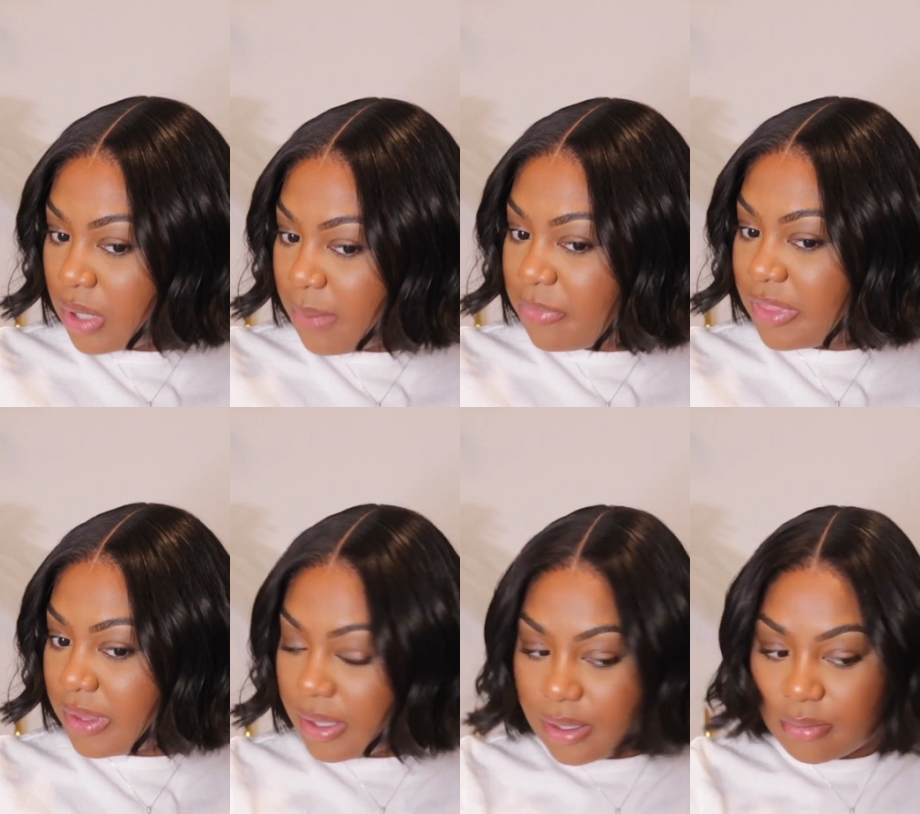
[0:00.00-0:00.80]
what I'm
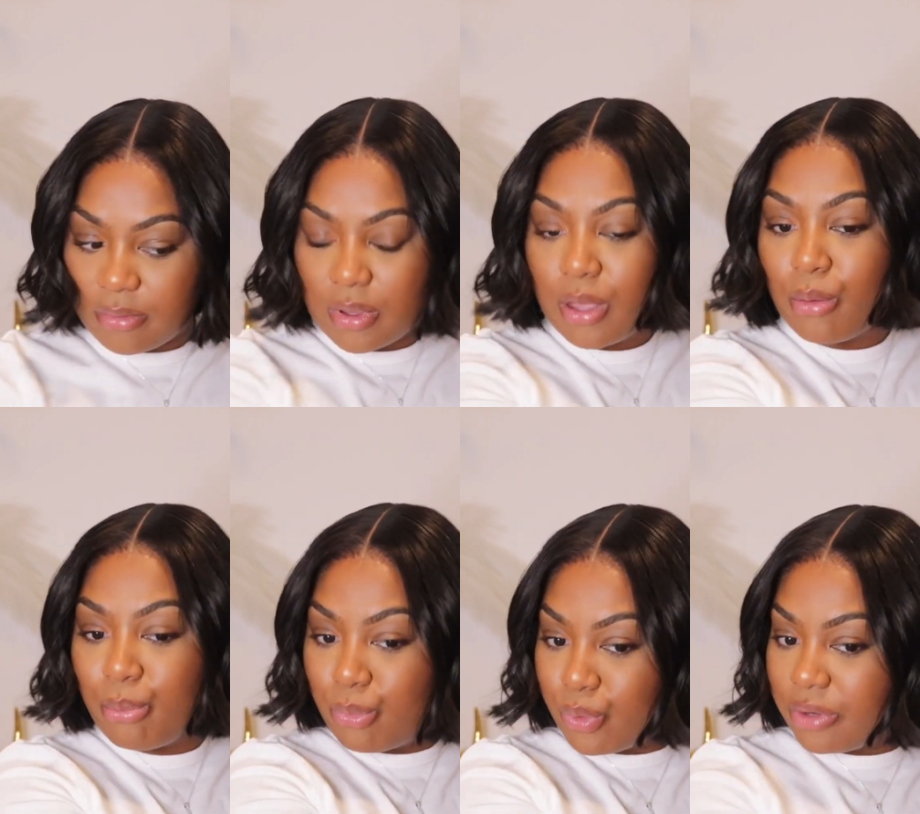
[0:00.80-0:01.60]
thinking.
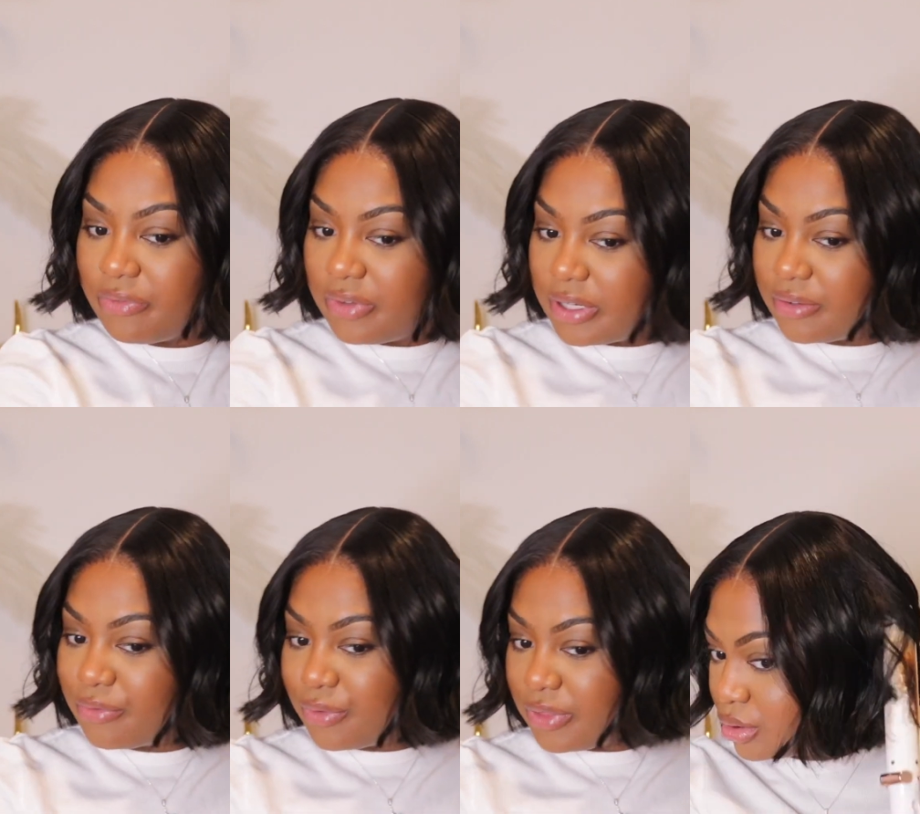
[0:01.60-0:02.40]
More fitting
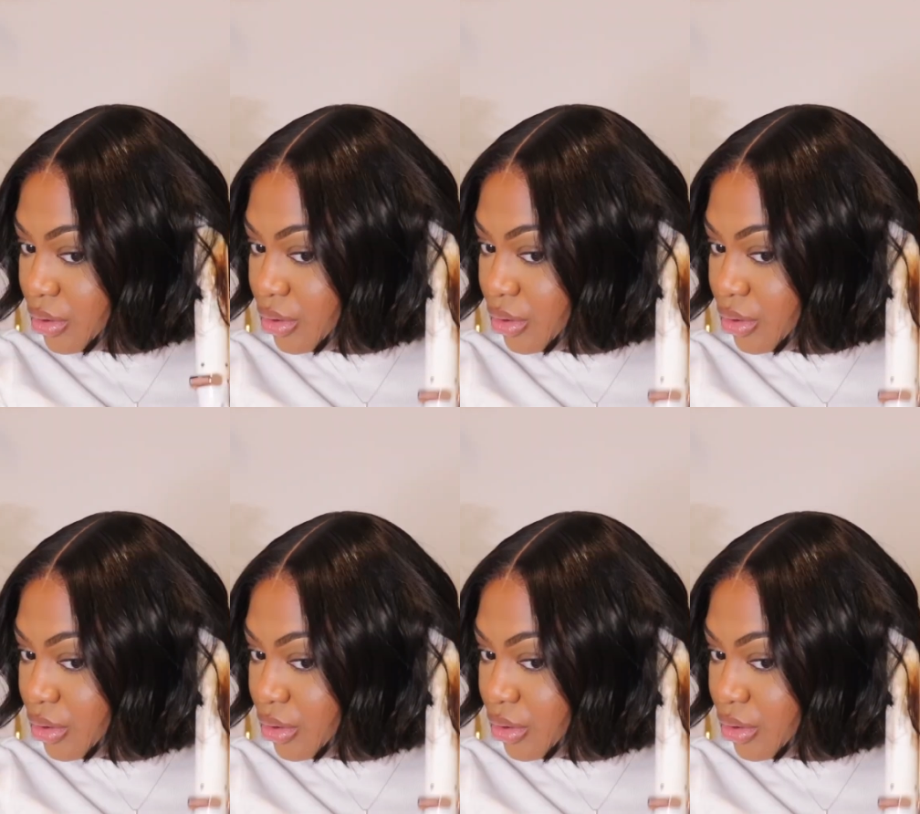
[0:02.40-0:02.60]
for the,